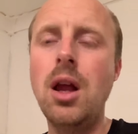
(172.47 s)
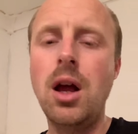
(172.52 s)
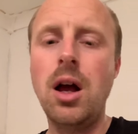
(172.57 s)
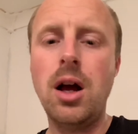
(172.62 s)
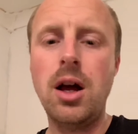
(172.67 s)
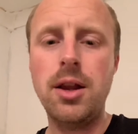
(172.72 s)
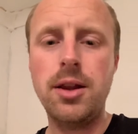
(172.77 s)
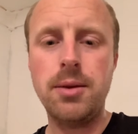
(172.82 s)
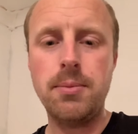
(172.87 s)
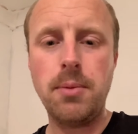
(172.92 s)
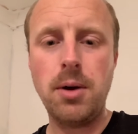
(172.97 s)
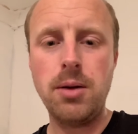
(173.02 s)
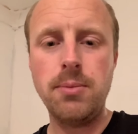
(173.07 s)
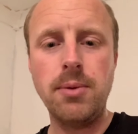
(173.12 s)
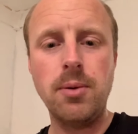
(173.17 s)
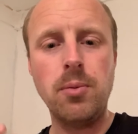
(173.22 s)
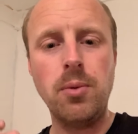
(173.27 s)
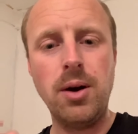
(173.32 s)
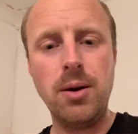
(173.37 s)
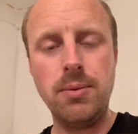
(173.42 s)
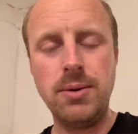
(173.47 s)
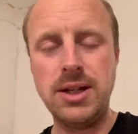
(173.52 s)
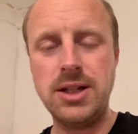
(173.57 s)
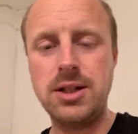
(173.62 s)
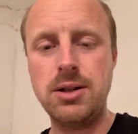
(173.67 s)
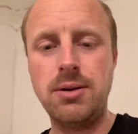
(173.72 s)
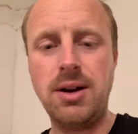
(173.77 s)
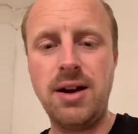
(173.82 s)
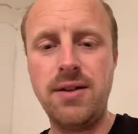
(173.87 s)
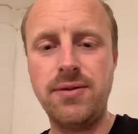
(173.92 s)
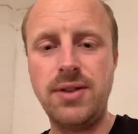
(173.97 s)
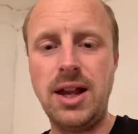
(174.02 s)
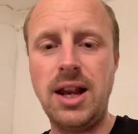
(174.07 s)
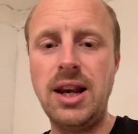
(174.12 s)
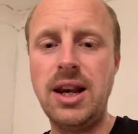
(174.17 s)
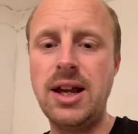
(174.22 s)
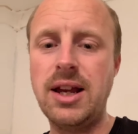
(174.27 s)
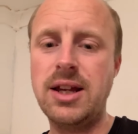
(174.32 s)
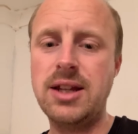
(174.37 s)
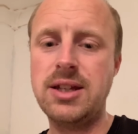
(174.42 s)
At the moment, where we still have that
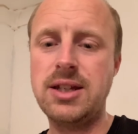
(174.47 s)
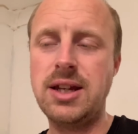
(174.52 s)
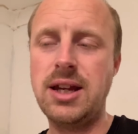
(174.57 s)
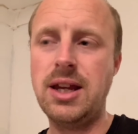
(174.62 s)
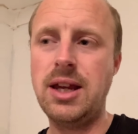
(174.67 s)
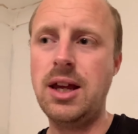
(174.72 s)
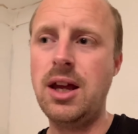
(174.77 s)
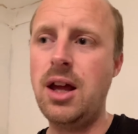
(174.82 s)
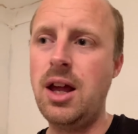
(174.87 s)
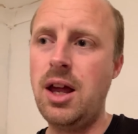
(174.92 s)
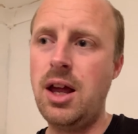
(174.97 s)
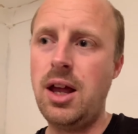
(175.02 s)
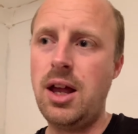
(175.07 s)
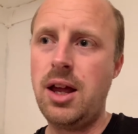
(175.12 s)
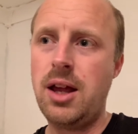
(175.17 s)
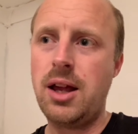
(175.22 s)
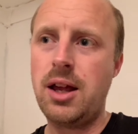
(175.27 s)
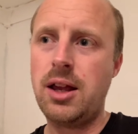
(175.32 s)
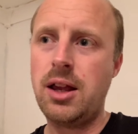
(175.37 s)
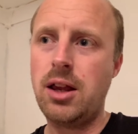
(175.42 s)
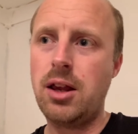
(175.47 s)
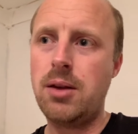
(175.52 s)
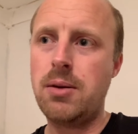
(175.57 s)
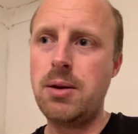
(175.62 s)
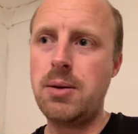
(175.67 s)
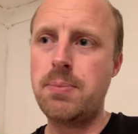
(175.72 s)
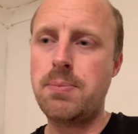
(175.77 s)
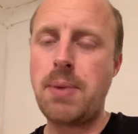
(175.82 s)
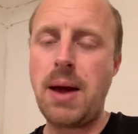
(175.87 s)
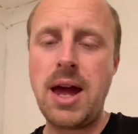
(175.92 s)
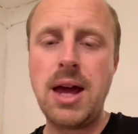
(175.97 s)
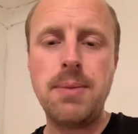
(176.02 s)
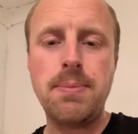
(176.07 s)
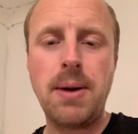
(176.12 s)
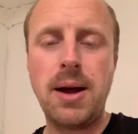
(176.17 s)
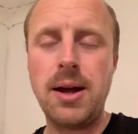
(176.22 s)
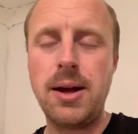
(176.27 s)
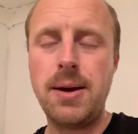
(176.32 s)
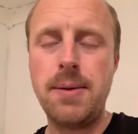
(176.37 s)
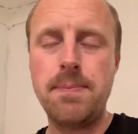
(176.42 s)
legacy, paper,
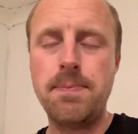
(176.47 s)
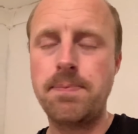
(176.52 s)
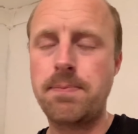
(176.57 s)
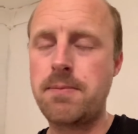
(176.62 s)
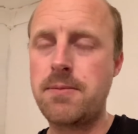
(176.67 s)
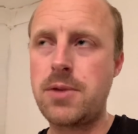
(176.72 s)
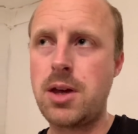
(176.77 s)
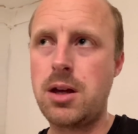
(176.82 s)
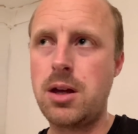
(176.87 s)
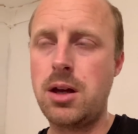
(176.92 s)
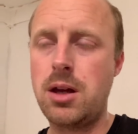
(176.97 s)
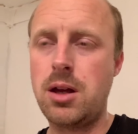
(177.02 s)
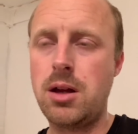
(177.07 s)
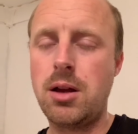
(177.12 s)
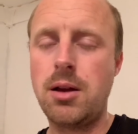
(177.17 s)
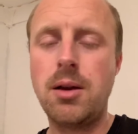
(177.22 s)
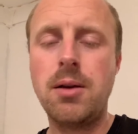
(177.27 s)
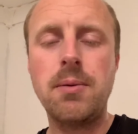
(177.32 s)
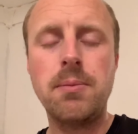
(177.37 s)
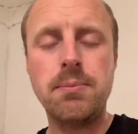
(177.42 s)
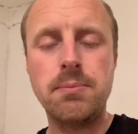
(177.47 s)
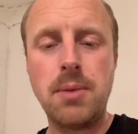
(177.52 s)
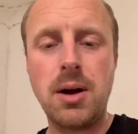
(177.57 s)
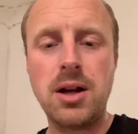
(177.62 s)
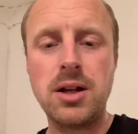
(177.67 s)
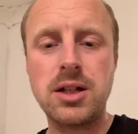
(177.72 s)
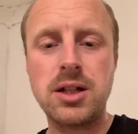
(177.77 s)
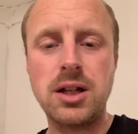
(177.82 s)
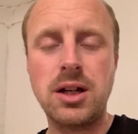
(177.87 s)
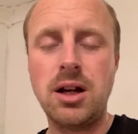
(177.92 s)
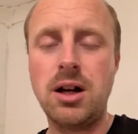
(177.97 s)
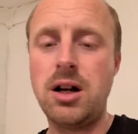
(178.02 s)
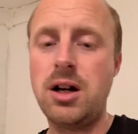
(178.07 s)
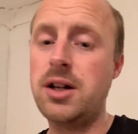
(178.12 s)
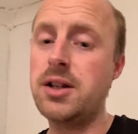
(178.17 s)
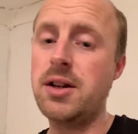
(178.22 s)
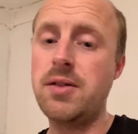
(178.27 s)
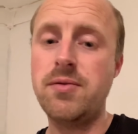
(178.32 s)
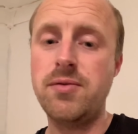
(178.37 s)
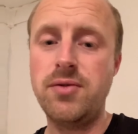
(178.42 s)
um,
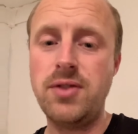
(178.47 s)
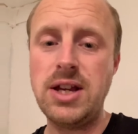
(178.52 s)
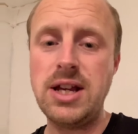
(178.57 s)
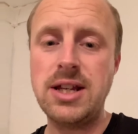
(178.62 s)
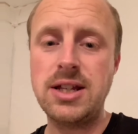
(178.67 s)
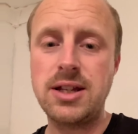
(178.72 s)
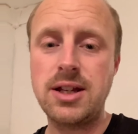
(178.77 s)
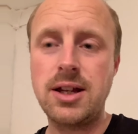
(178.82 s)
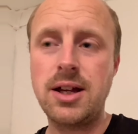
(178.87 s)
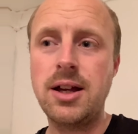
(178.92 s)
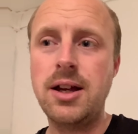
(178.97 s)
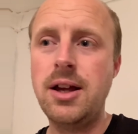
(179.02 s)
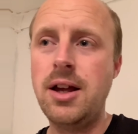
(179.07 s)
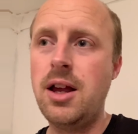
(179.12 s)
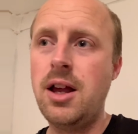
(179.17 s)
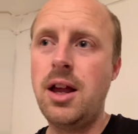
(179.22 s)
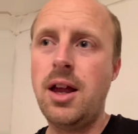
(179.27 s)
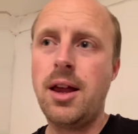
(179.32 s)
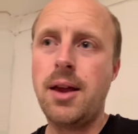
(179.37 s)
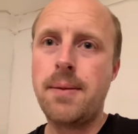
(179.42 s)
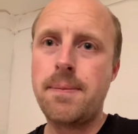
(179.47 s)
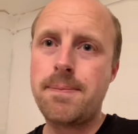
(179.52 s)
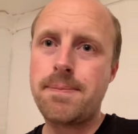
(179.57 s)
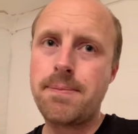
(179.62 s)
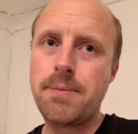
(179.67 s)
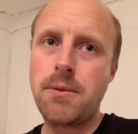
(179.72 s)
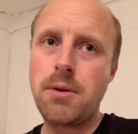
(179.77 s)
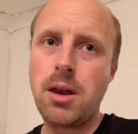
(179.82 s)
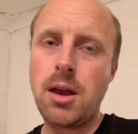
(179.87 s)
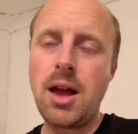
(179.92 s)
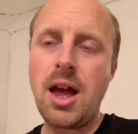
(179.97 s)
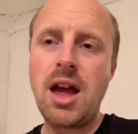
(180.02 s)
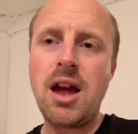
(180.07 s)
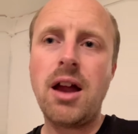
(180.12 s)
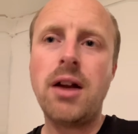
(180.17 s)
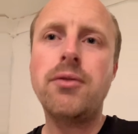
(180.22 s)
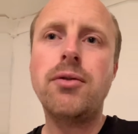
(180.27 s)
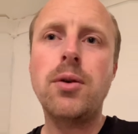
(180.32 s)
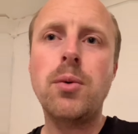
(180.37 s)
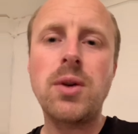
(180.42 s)
MasterCard and Visa,
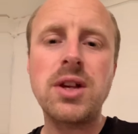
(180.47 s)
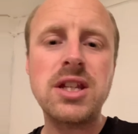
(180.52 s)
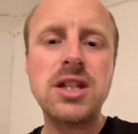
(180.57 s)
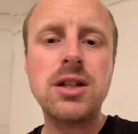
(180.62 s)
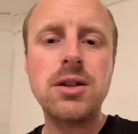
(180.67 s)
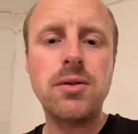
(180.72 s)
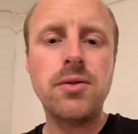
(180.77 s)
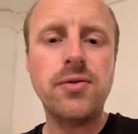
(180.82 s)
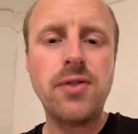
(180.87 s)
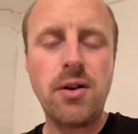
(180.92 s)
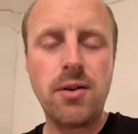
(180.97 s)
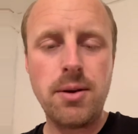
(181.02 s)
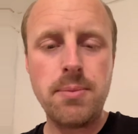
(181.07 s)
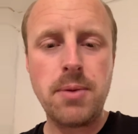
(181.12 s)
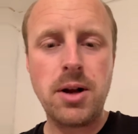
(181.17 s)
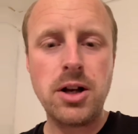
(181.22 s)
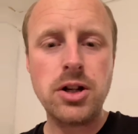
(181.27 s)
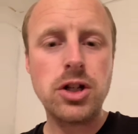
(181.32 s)
everyone's still very much